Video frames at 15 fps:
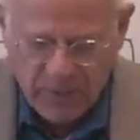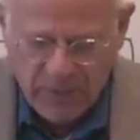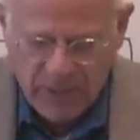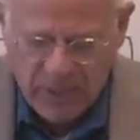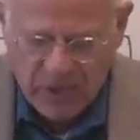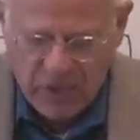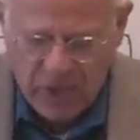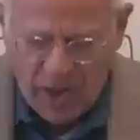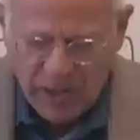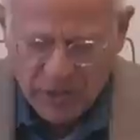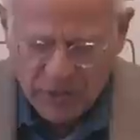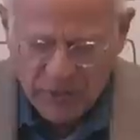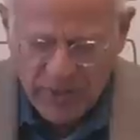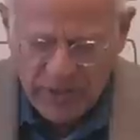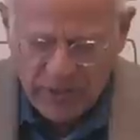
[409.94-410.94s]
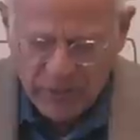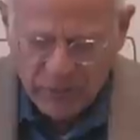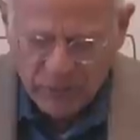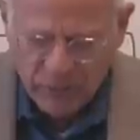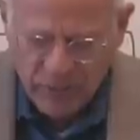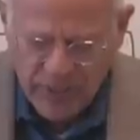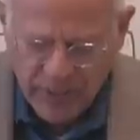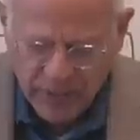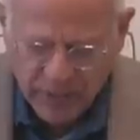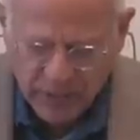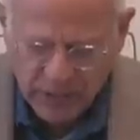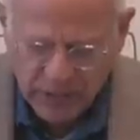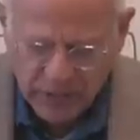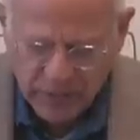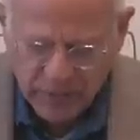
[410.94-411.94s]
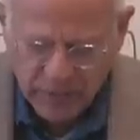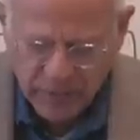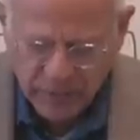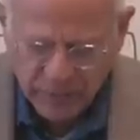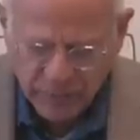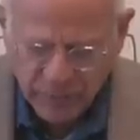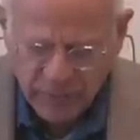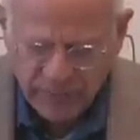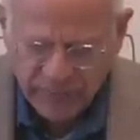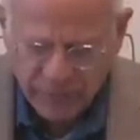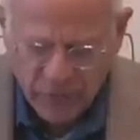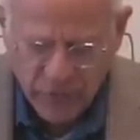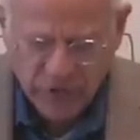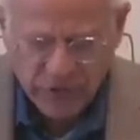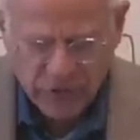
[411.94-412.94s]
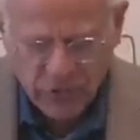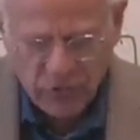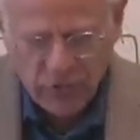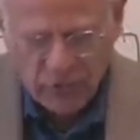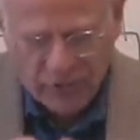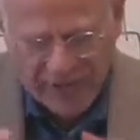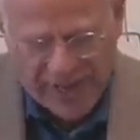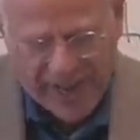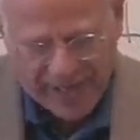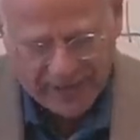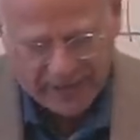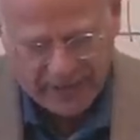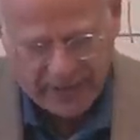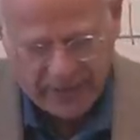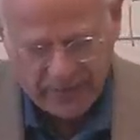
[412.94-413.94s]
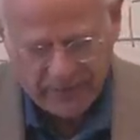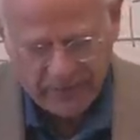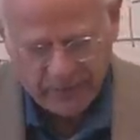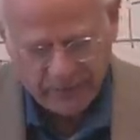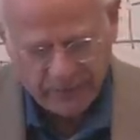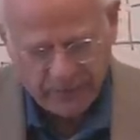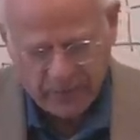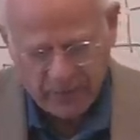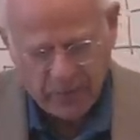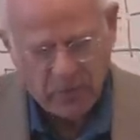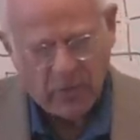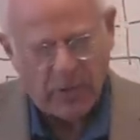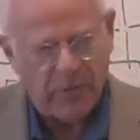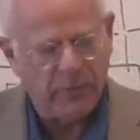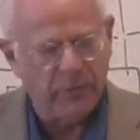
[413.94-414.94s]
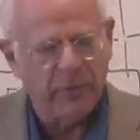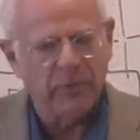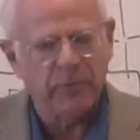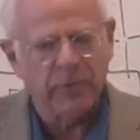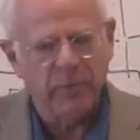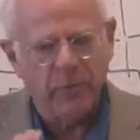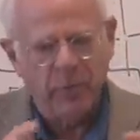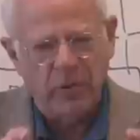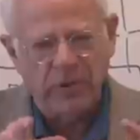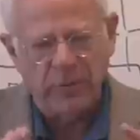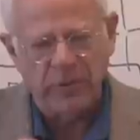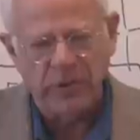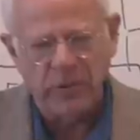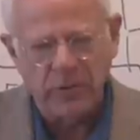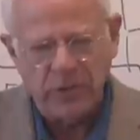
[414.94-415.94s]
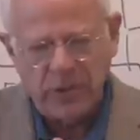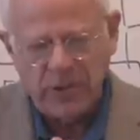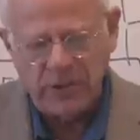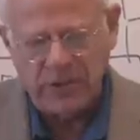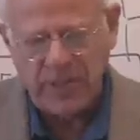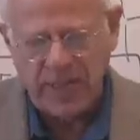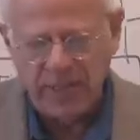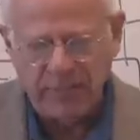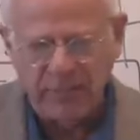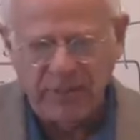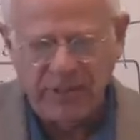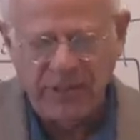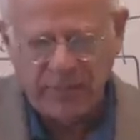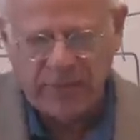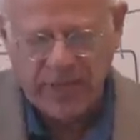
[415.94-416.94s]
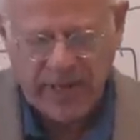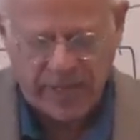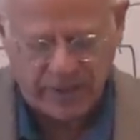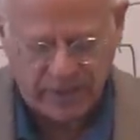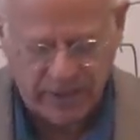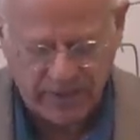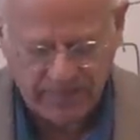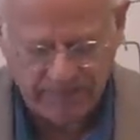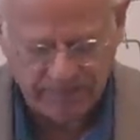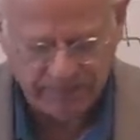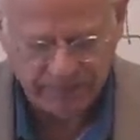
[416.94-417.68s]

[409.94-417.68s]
The concrete-real refers to reality, or the word that was used in his day, materiality.